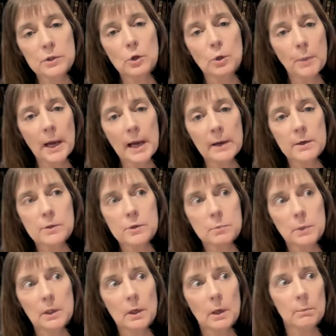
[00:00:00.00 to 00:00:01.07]
Your parents
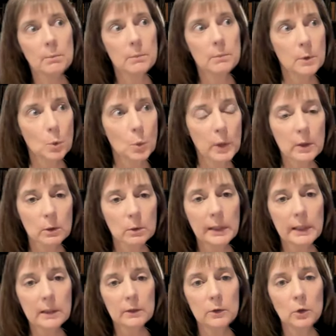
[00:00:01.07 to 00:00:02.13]
become the weaker
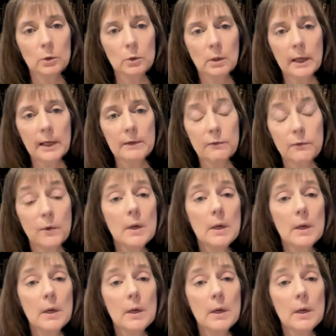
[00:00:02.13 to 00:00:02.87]
link in your life,